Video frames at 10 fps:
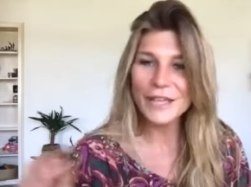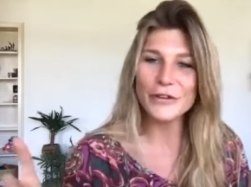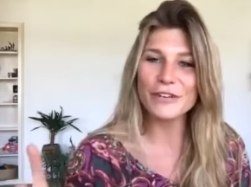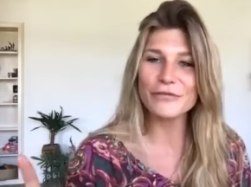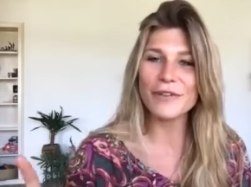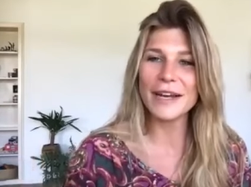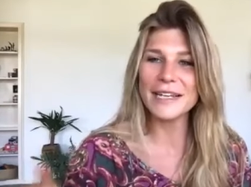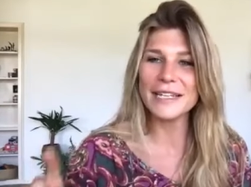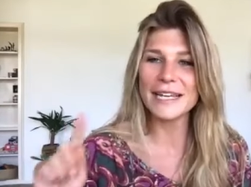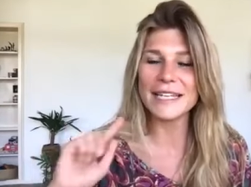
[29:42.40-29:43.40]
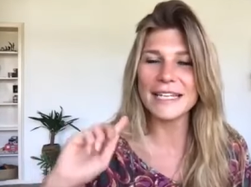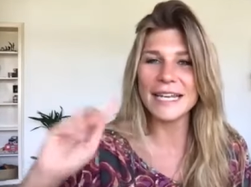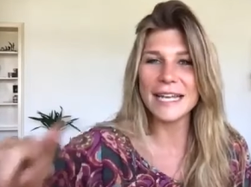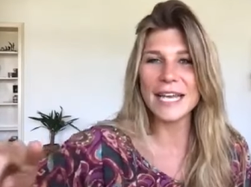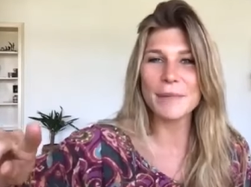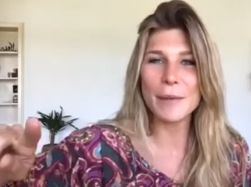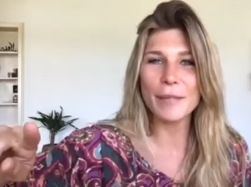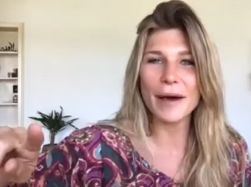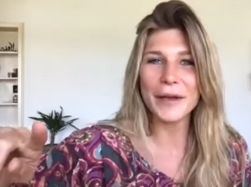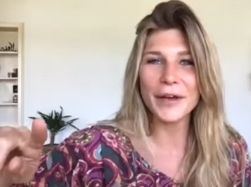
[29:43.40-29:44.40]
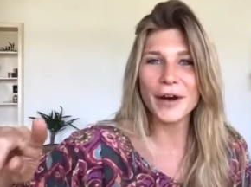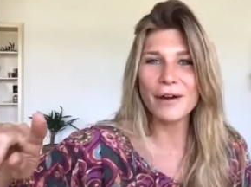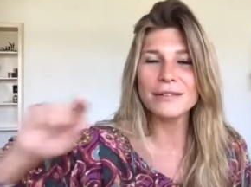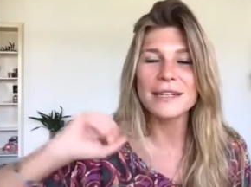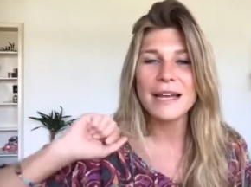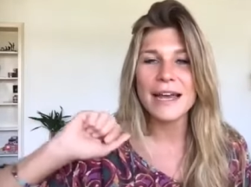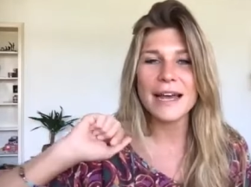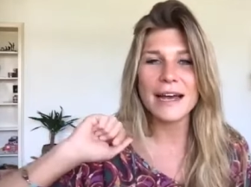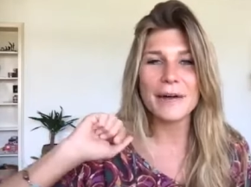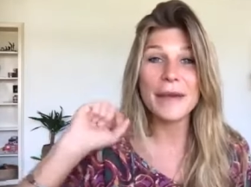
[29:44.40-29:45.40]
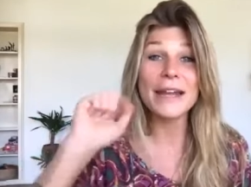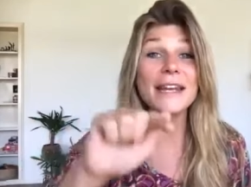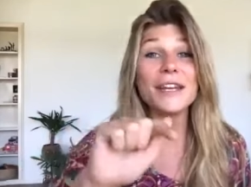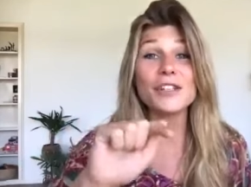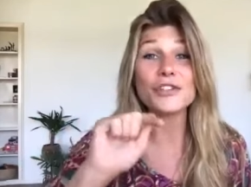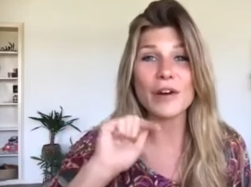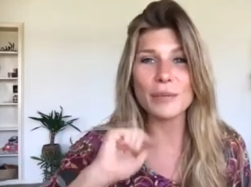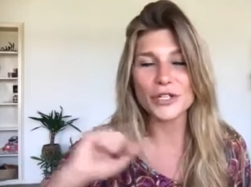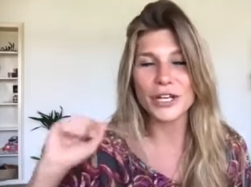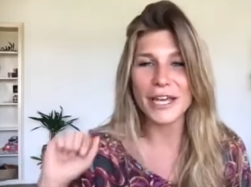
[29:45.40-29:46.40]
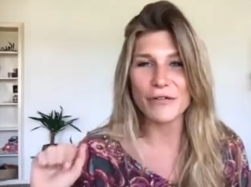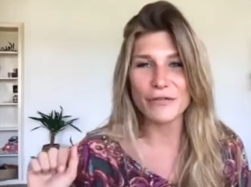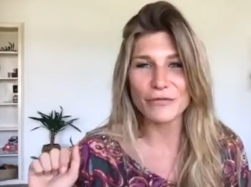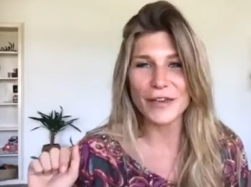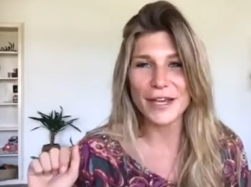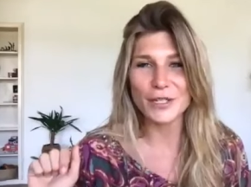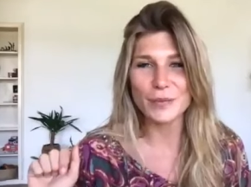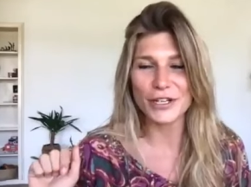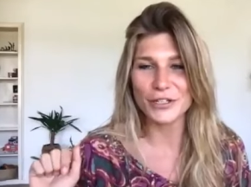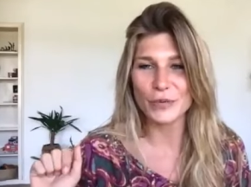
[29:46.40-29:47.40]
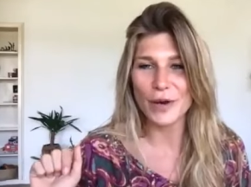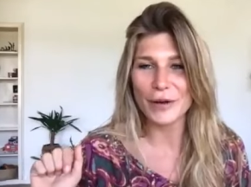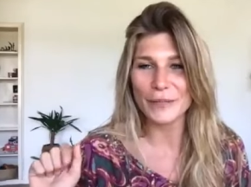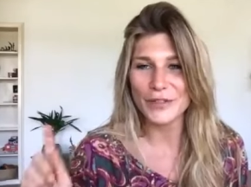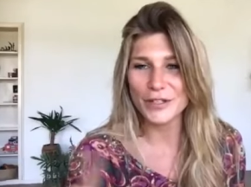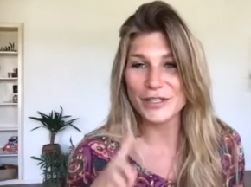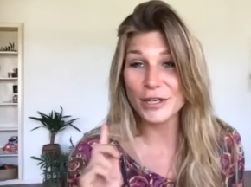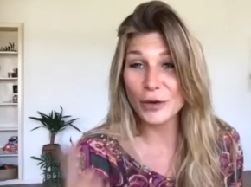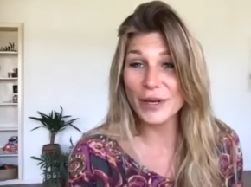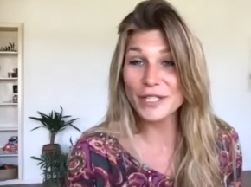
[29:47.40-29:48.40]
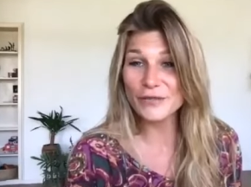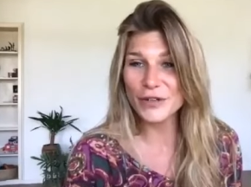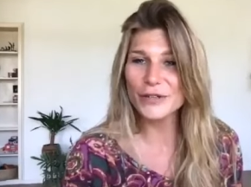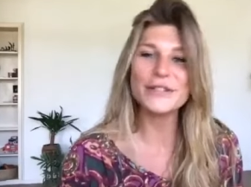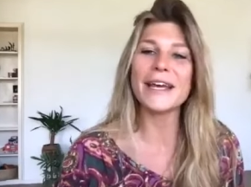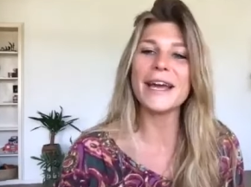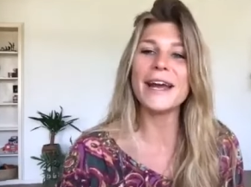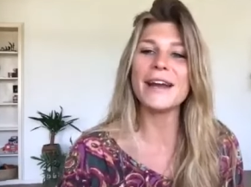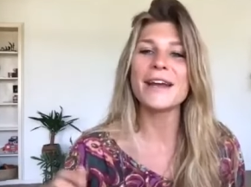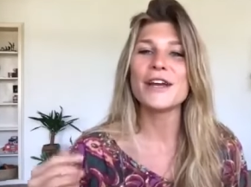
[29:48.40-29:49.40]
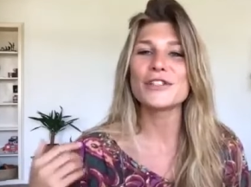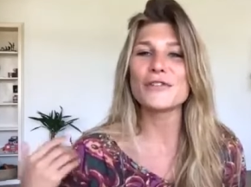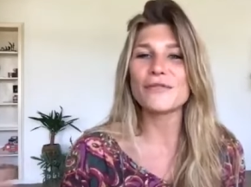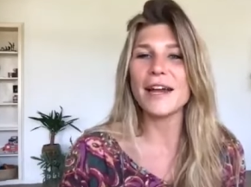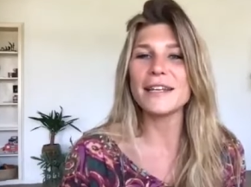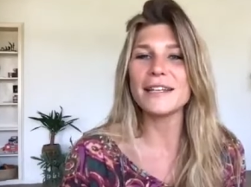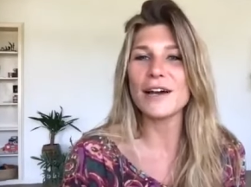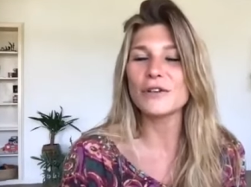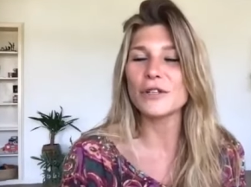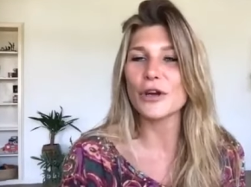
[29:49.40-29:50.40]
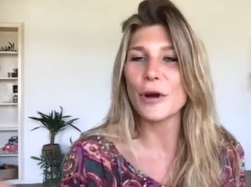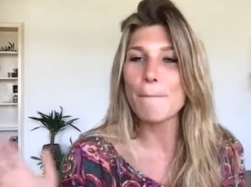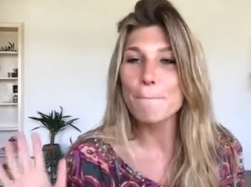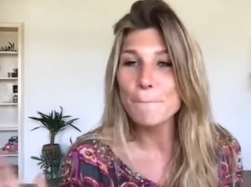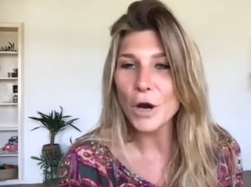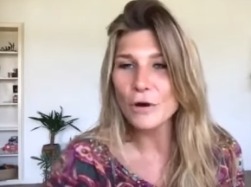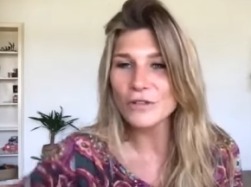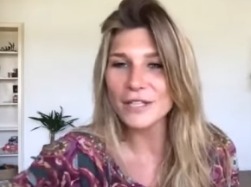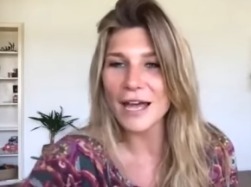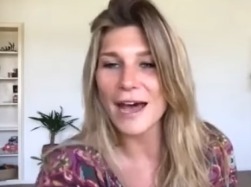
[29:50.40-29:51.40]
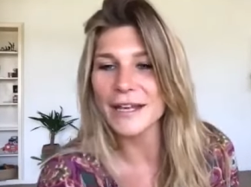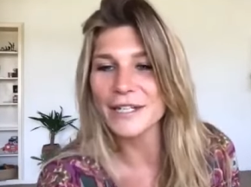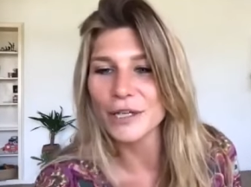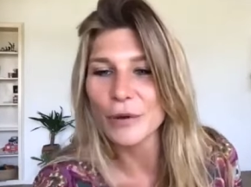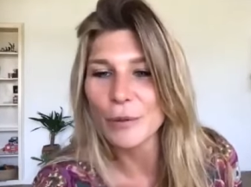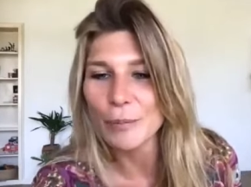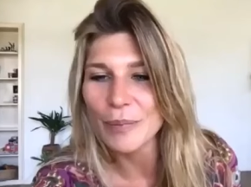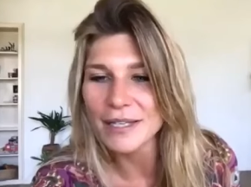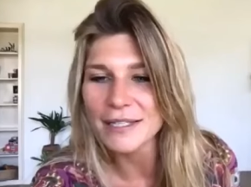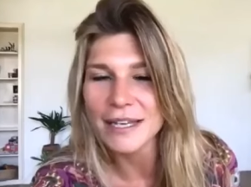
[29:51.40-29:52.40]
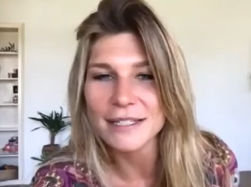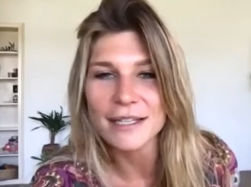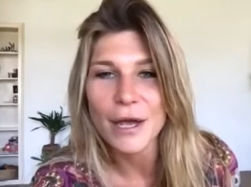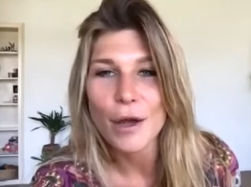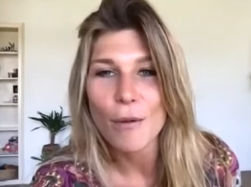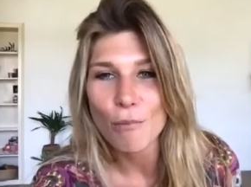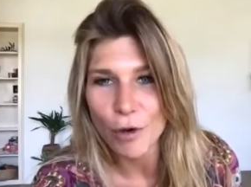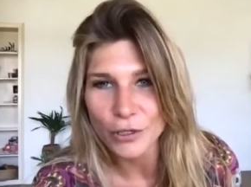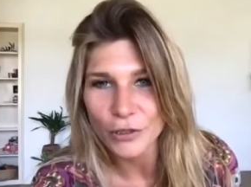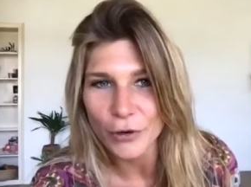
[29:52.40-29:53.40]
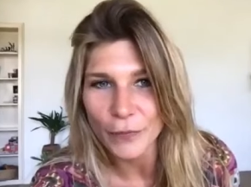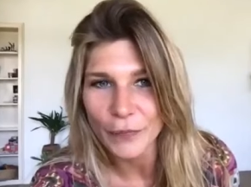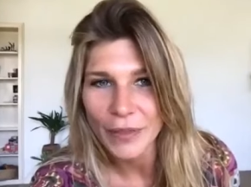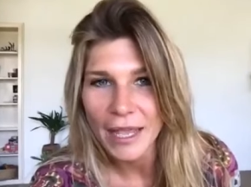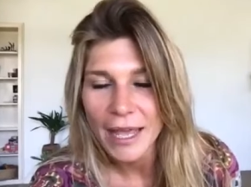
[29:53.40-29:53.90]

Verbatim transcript: And you can find it in the link in my bio. And in the description here on Facebook as well. So there's a quiz for you there to find out your most ideal business model.